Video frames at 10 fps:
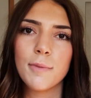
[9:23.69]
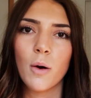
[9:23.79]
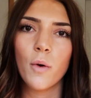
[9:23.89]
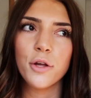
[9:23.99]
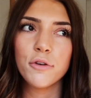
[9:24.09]

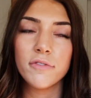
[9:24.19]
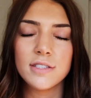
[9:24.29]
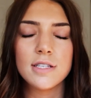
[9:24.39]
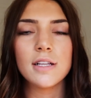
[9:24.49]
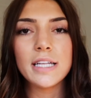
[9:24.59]
about what you
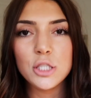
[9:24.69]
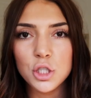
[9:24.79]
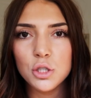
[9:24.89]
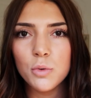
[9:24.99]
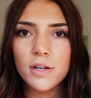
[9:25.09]
physically
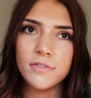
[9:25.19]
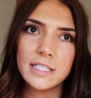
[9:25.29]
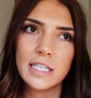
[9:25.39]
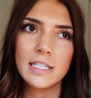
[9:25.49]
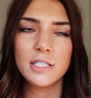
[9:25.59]
do and
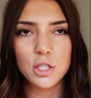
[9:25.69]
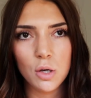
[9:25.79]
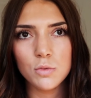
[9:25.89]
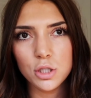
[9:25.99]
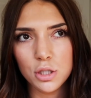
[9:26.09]
physically
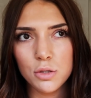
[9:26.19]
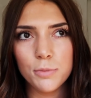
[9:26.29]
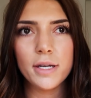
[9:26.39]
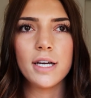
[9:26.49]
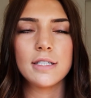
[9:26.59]
don't do,
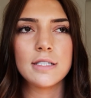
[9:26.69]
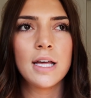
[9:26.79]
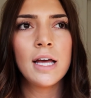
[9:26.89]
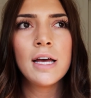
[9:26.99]
because